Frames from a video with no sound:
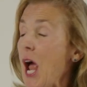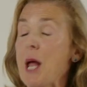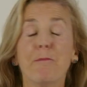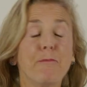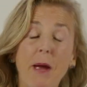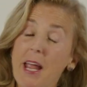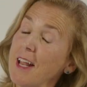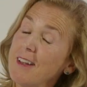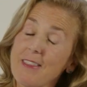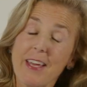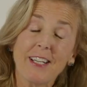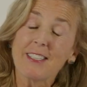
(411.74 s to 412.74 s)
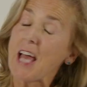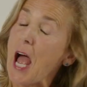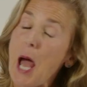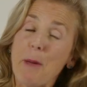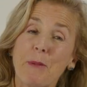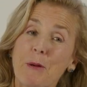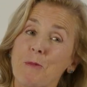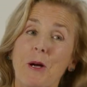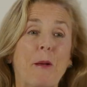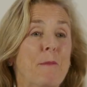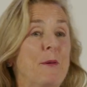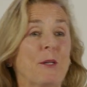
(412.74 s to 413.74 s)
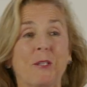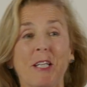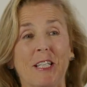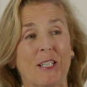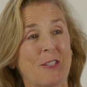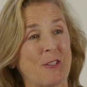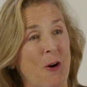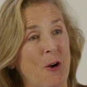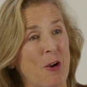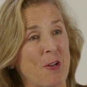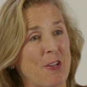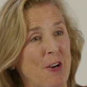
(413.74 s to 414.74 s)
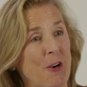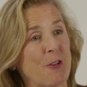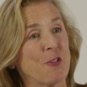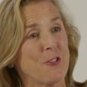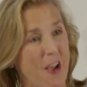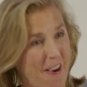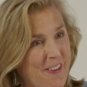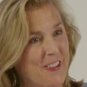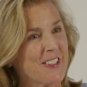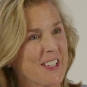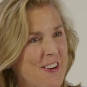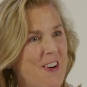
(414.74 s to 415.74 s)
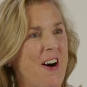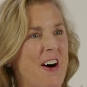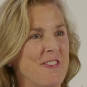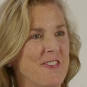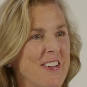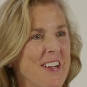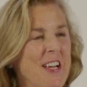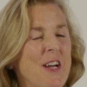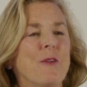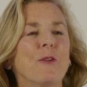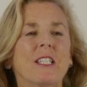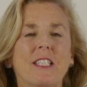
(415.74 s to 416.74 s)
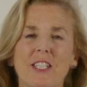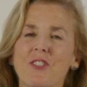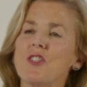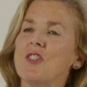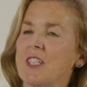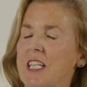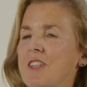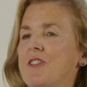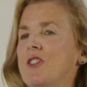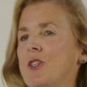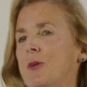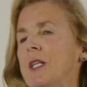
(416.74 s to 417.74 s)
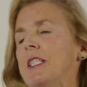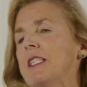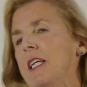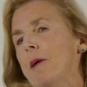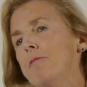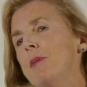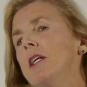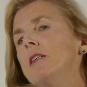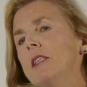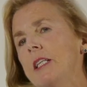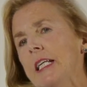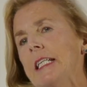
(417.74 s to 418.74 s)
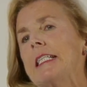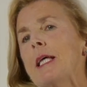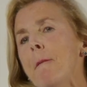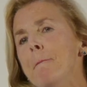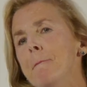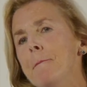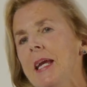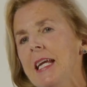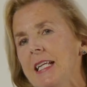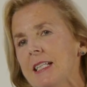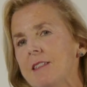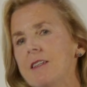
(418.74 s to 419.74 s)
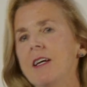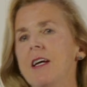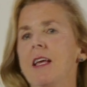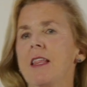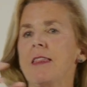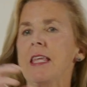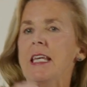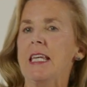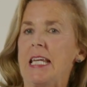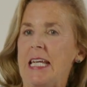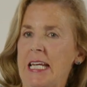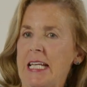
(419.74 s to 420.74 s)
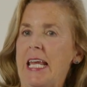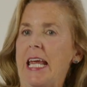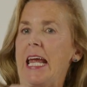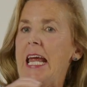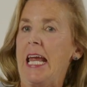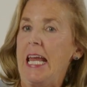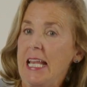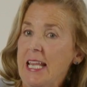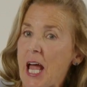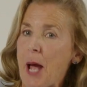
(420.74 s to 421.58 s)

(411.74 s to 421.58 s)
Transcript: And bad things happen when a building is turned totally off. What digital gives you is the ability to meet the need in